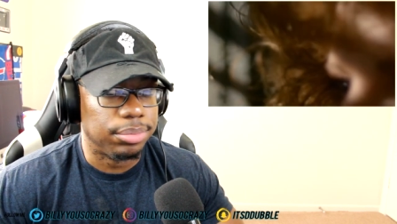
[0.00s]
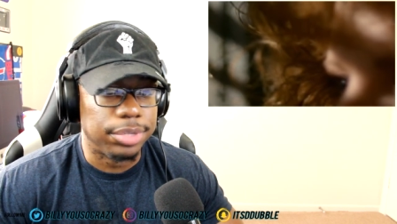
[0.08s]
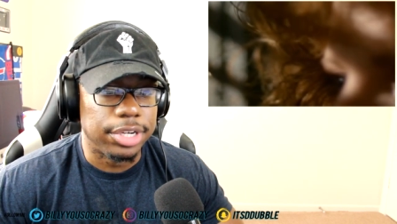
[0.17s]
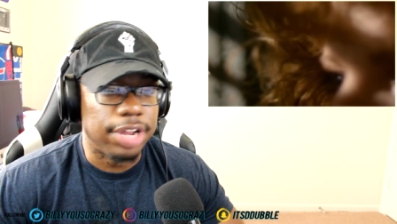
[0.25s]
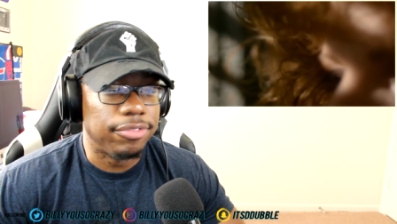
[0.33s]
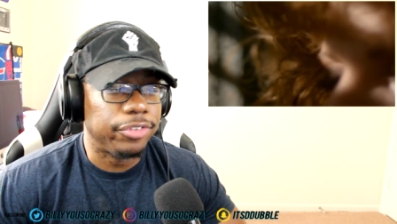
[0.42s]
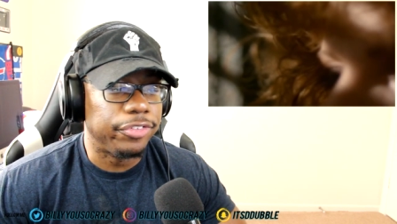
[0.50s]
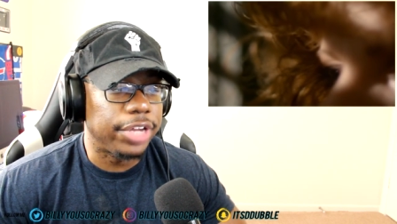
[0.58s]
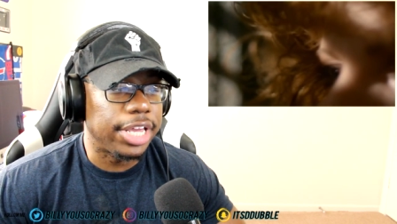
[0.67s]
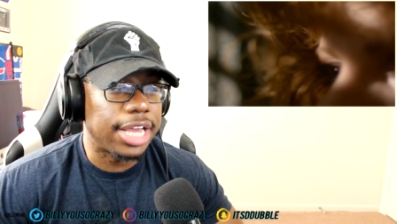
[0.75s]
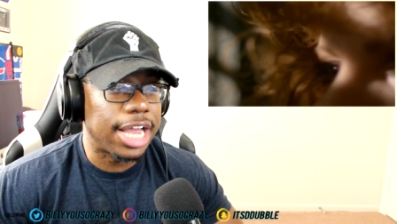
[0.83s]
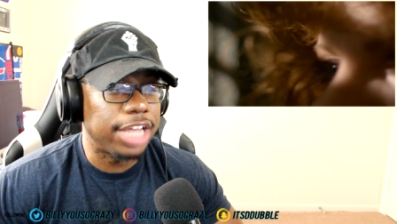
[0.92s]
But never
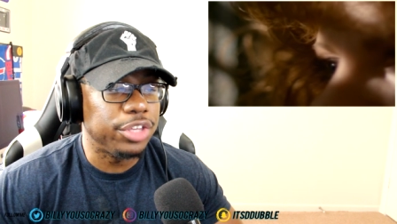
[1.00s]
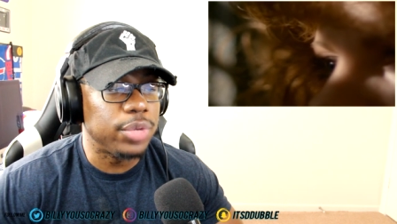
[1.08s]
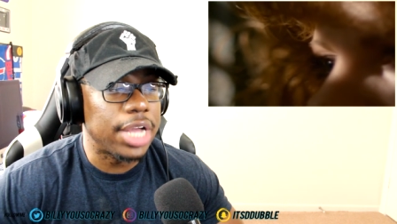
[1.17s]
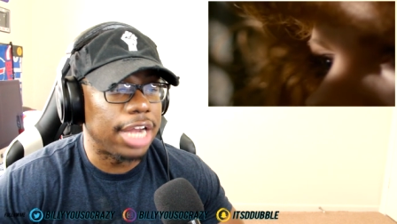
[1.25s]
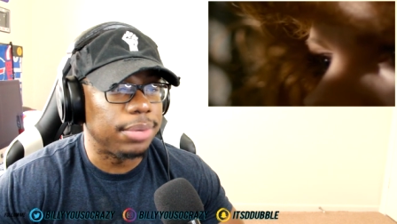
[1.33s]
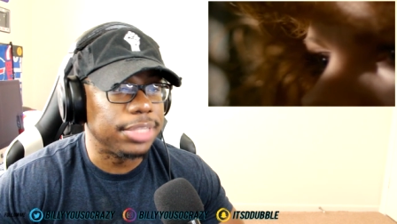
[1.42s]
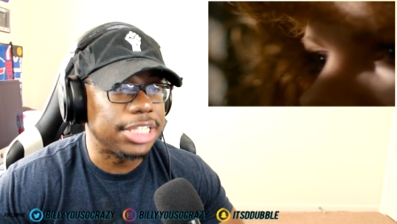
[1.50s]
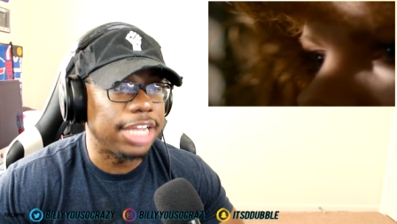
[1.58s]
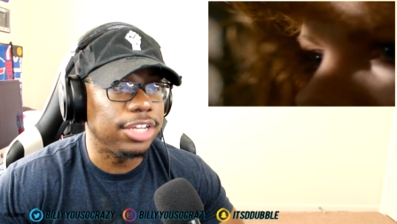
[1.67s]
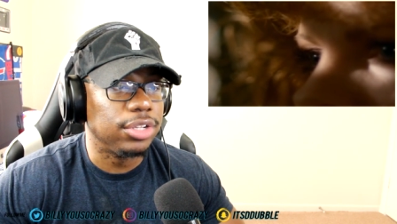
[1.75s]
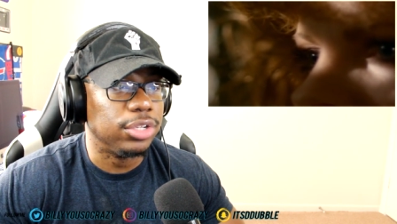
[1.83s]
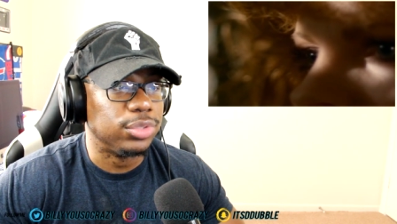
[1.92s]
forget, how you got them is how
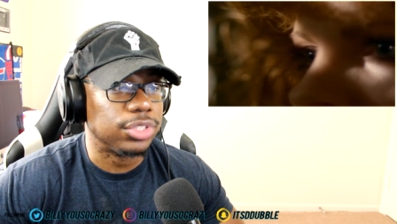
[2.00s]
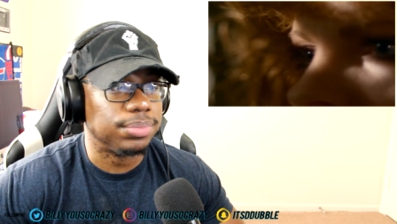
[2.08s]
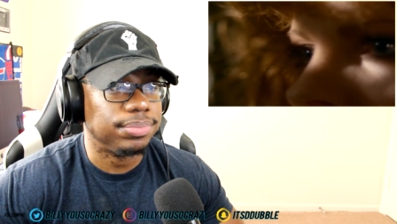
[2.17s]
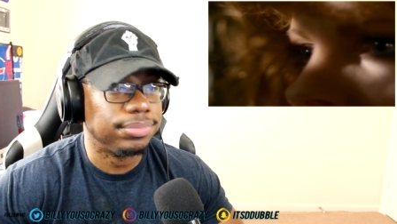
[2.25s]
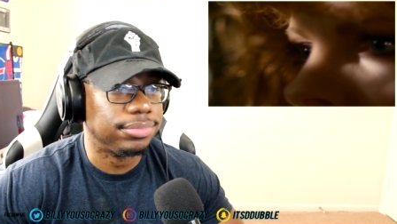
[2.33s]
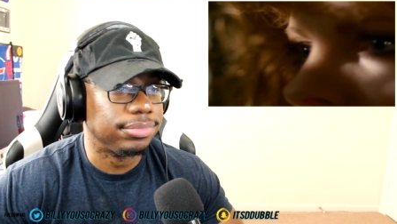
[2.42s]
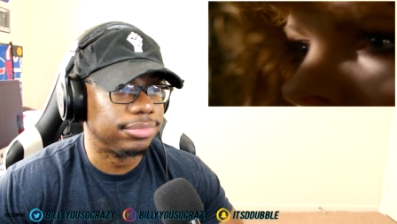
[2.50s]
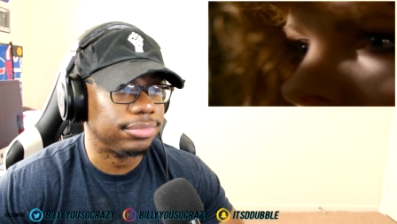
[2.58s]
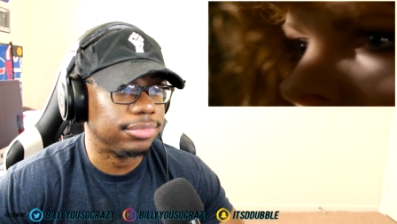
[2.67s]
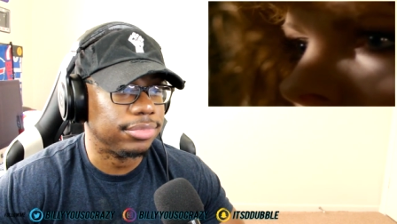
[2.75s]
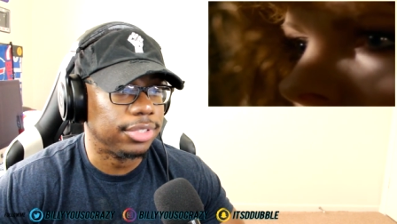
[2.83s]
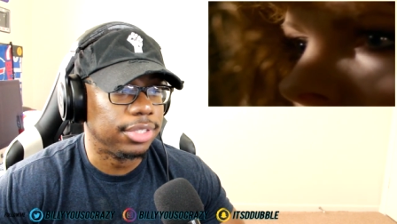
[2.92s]
you lose them.
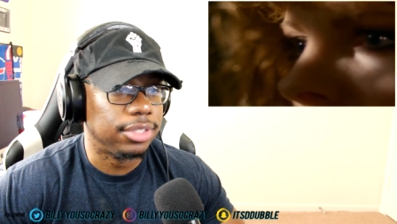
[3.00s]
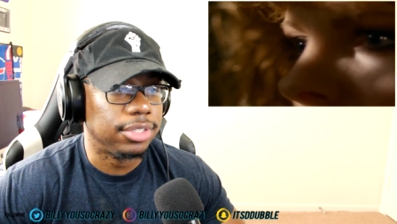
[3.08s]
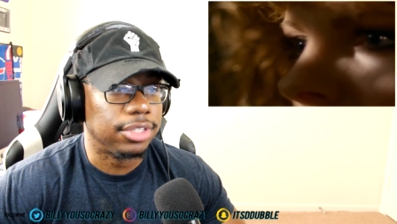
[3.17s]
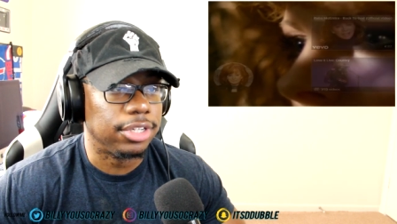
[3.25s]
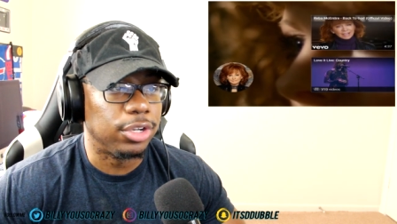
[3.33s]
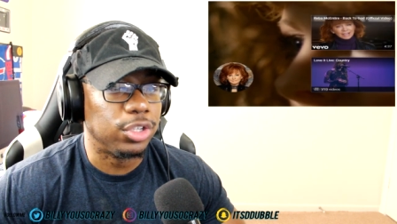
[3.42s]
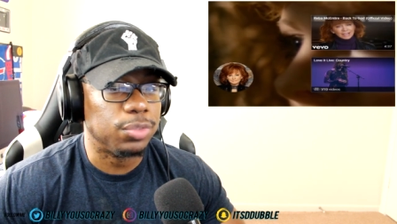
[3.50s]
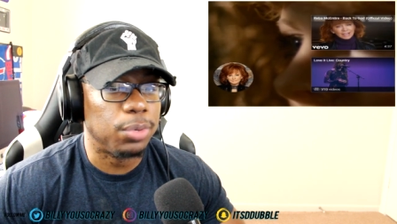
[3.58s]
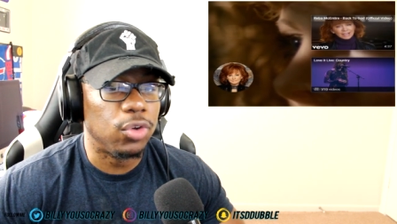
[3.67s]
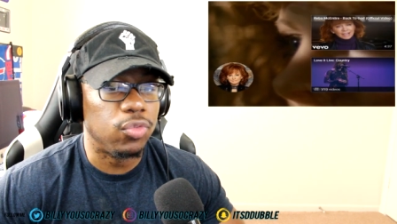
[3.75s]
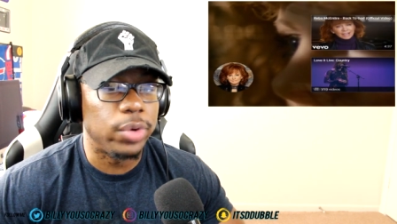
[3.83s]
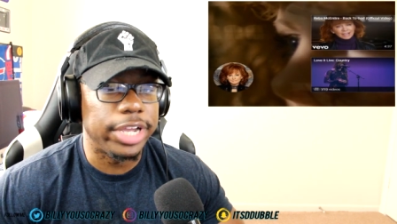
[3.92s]
Goes
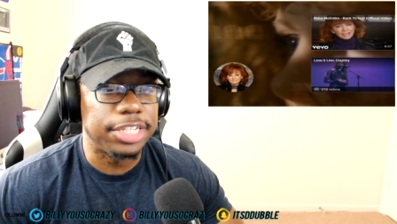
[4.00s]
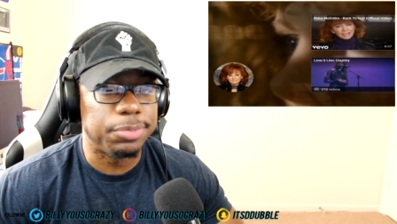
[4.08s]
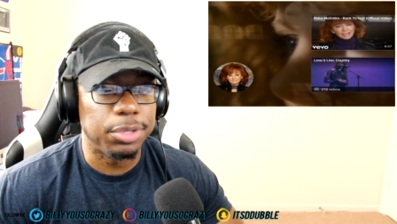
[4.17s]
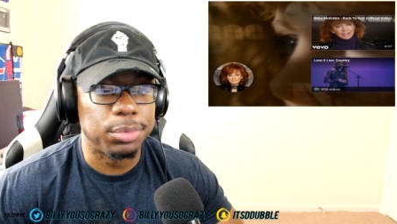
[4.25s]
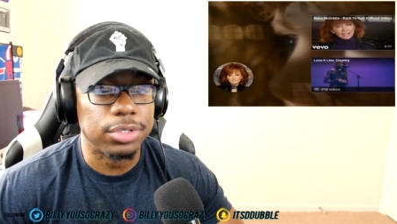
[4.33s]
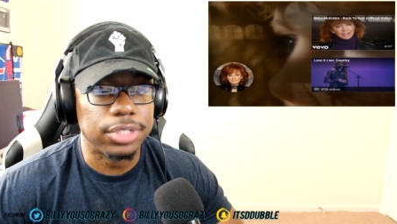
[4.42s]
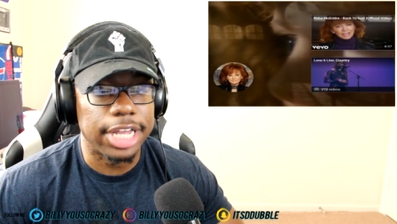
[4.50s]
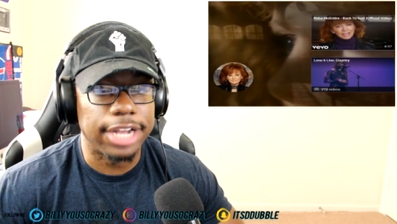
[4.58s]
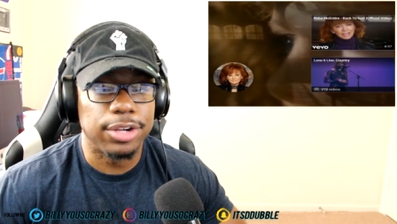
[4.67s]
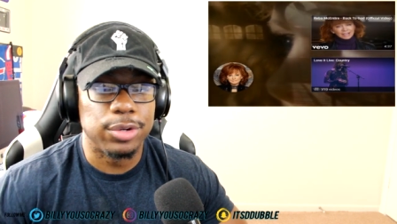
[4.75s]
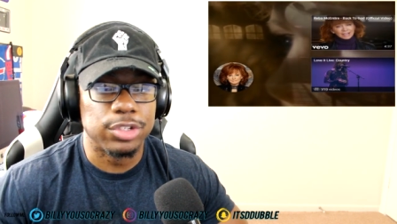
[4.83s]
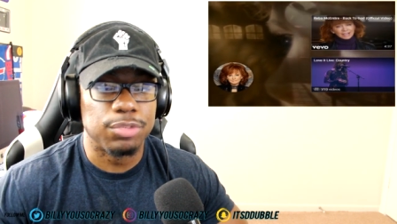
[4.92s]
both ways, people. That
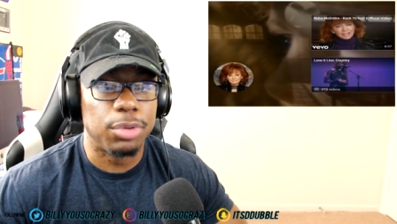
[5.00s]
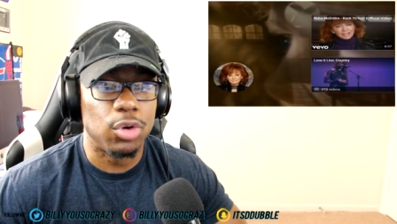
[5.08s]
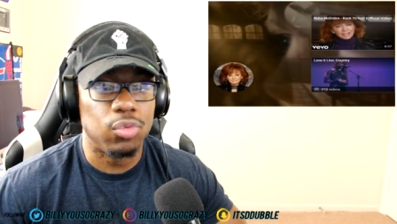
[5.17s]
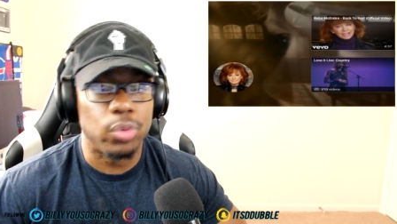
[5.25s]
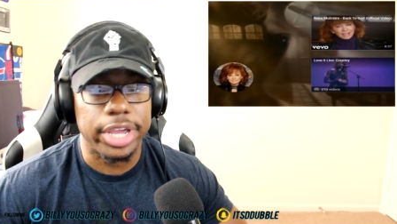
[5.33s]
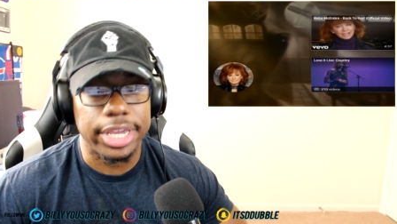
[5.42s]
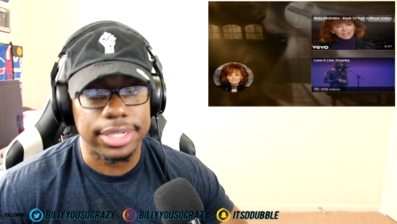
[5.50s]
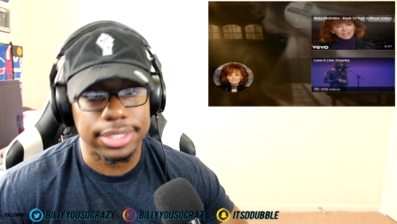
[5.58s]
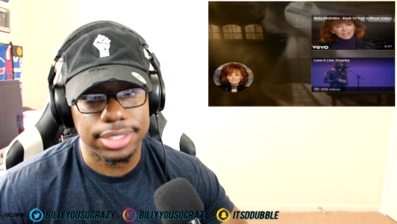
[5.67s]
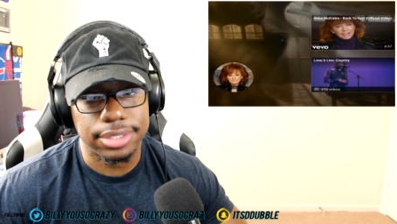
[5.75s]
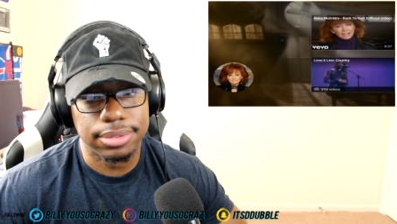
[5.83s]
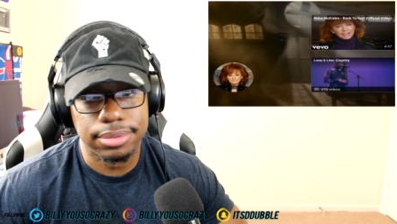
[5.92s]
goes both
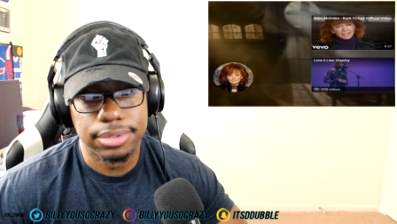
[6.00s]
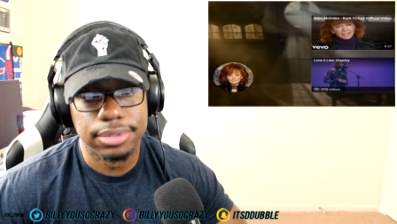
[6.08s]
ways